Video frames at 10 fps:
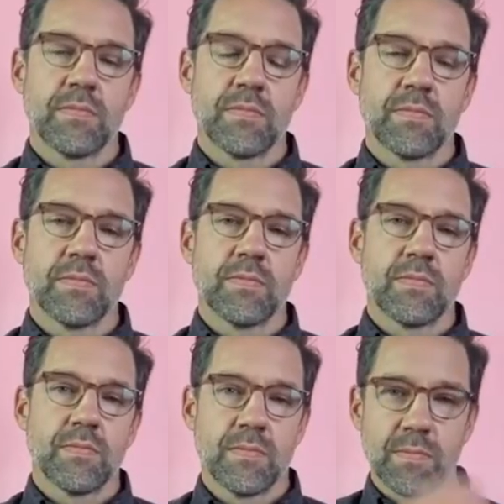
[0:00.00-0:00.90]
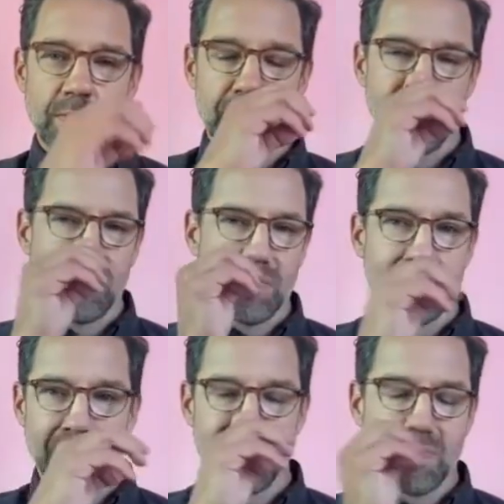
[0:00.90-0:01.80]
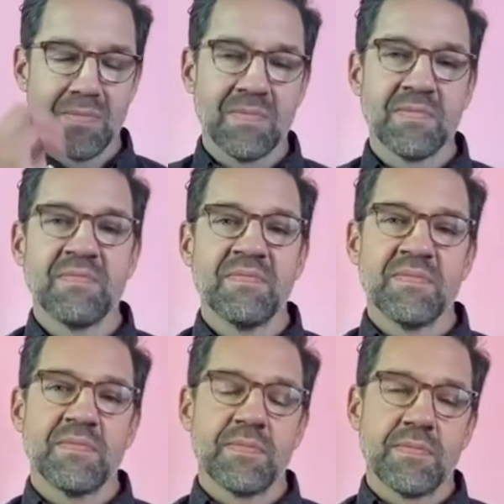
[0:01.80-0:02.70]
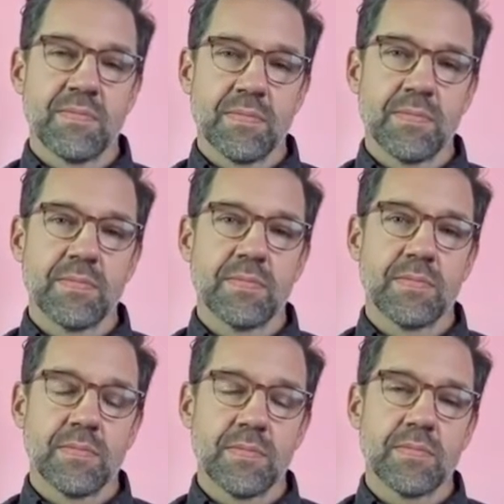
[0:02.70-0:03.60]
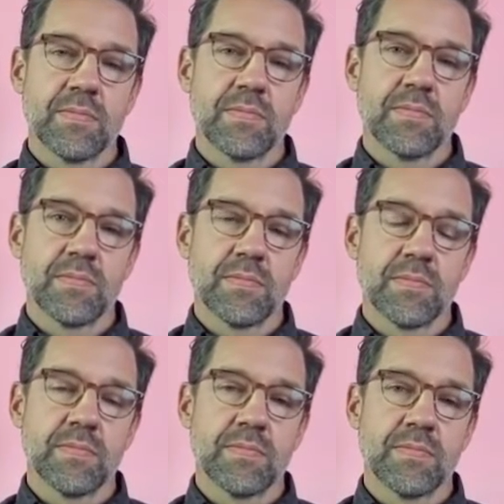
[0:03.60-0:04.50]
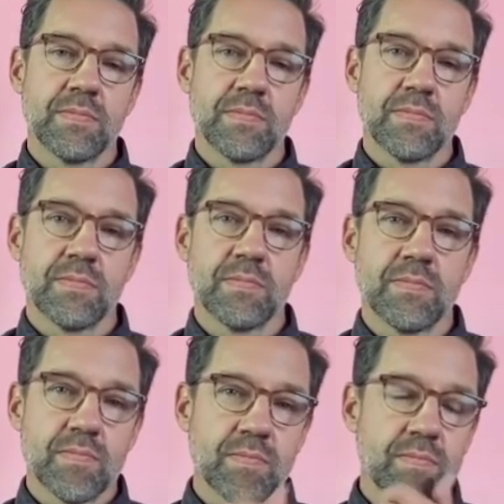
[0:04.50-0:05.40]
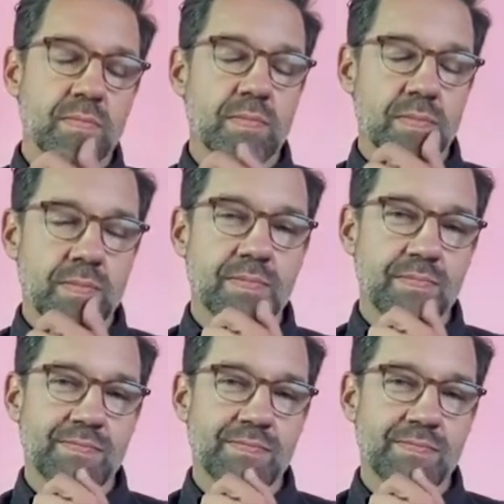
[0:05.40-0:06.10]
This person isn't speaking.